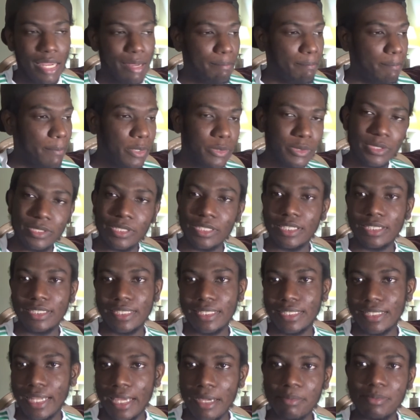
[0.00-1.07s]
Most
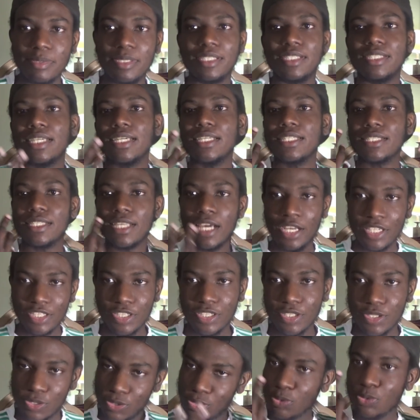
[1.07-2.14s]
of them shits are
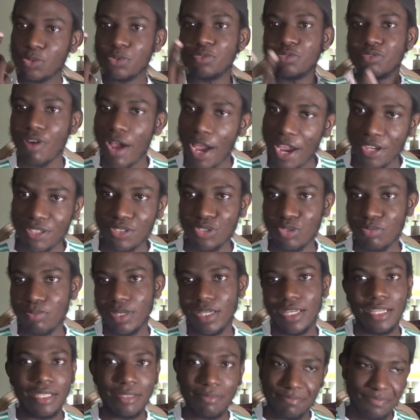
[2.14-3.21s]
just too fire to
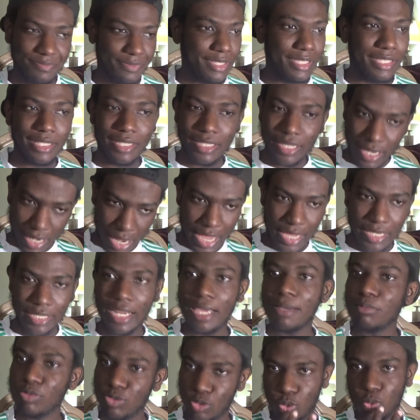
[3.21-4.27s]
me. Like
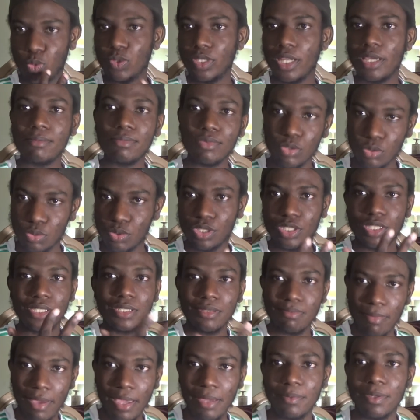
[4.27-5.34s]
them two
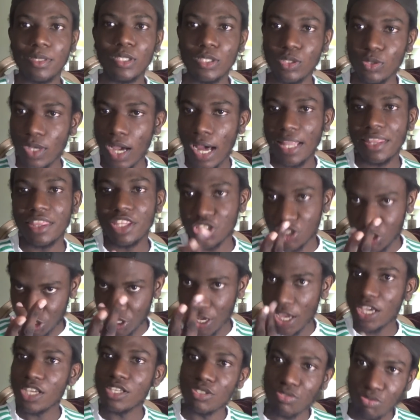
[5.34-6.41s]
shits make you got the
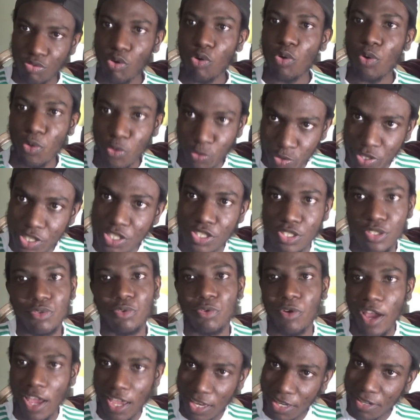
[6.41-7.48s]
shades for a reason,
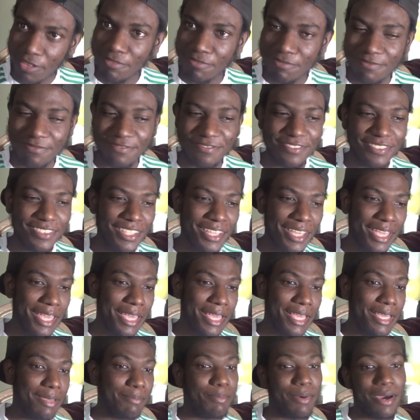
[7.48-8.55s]
right?
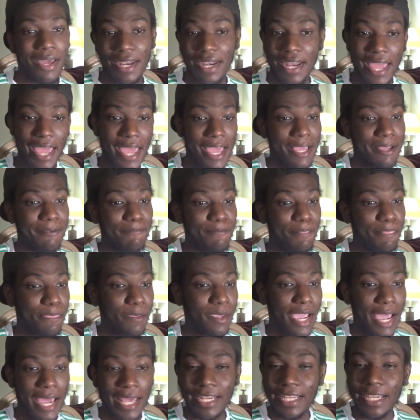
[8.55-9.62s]
And hey,
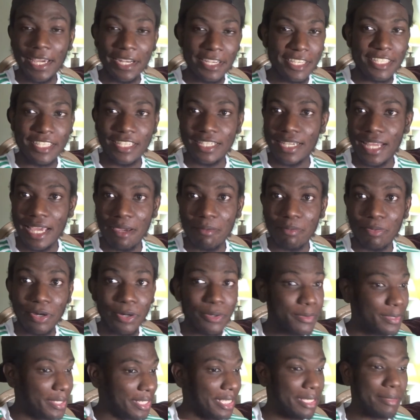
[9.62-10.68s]
at the end of the day,
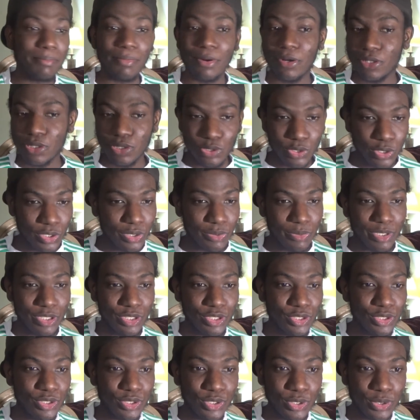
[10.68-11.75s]
bro, keep on doing
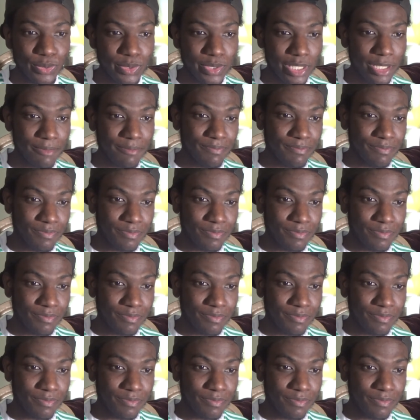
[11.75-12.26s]
what you're doing.